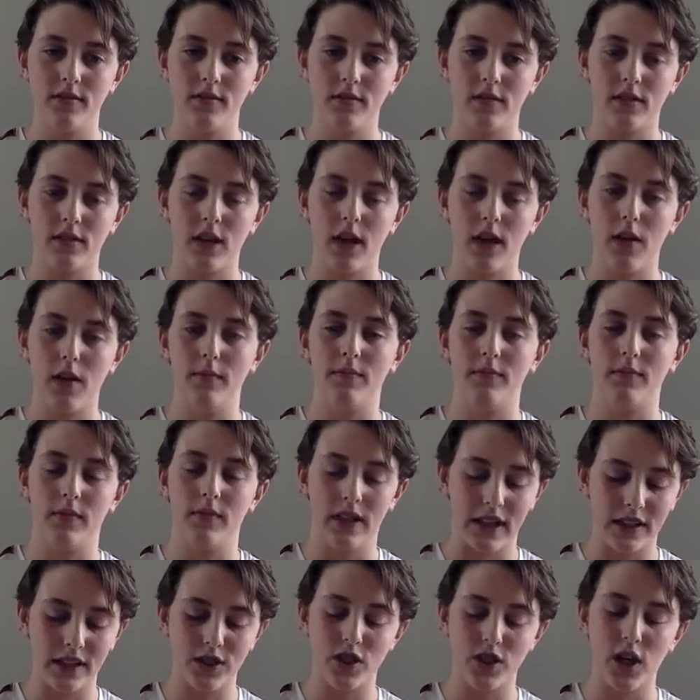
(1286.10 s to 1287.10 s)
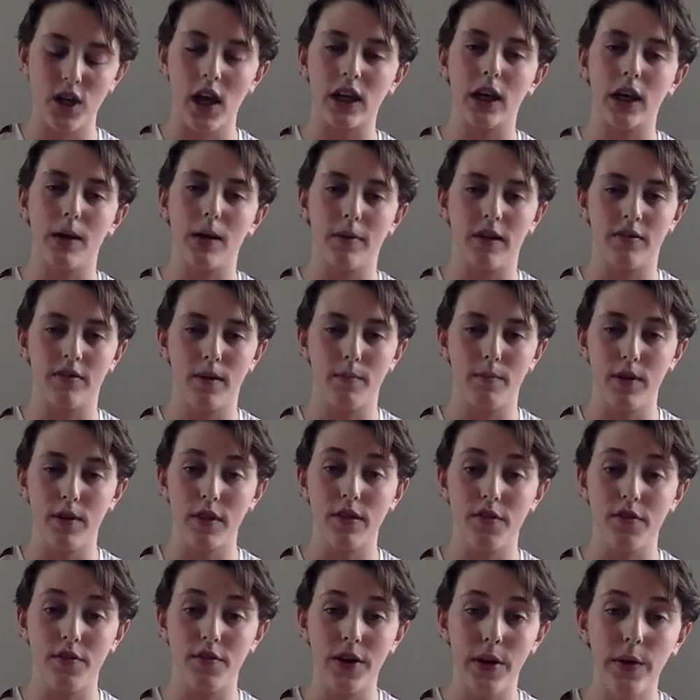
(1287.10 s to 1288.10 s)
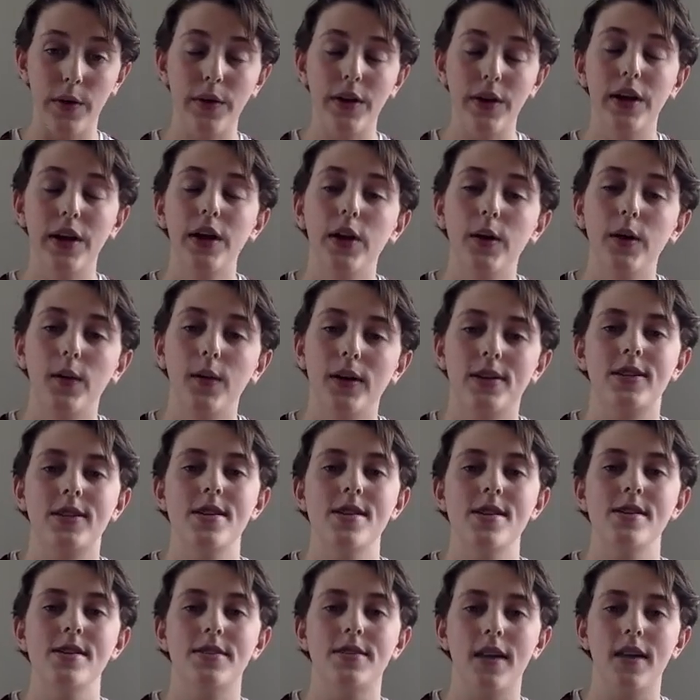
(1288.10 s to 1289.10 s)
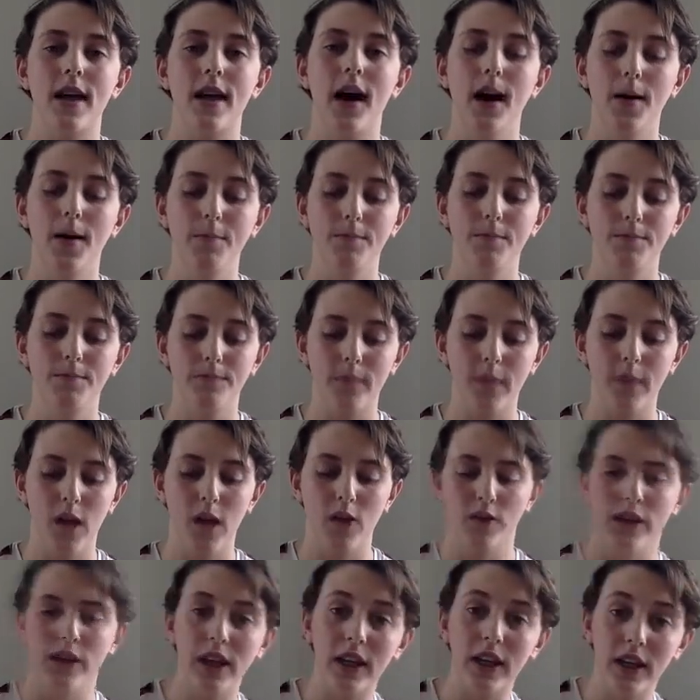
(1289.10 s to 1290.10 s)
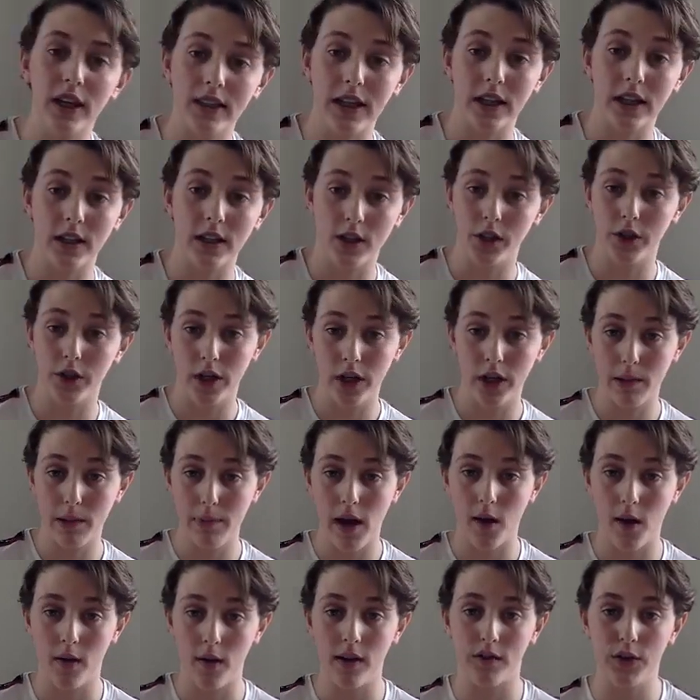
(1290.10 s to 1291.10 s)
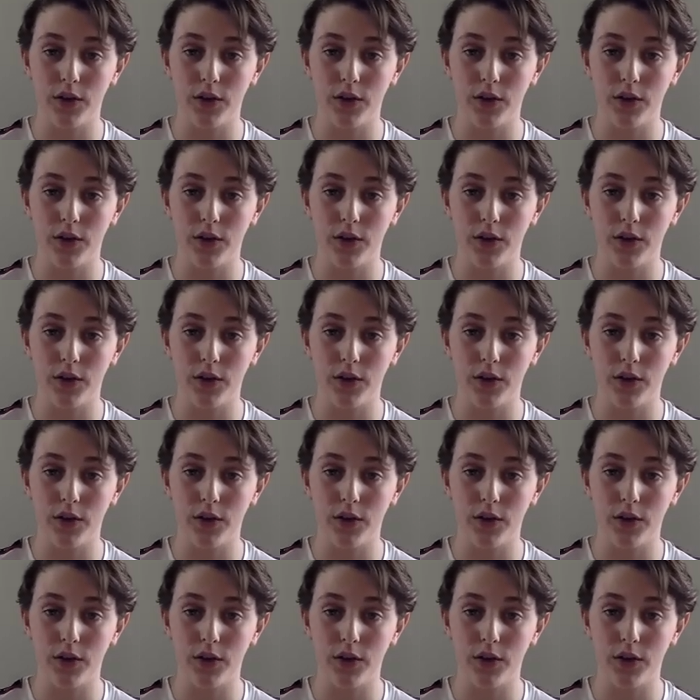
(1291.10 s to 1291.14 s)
it's not coming from your throat, which is a really good thing to learn about.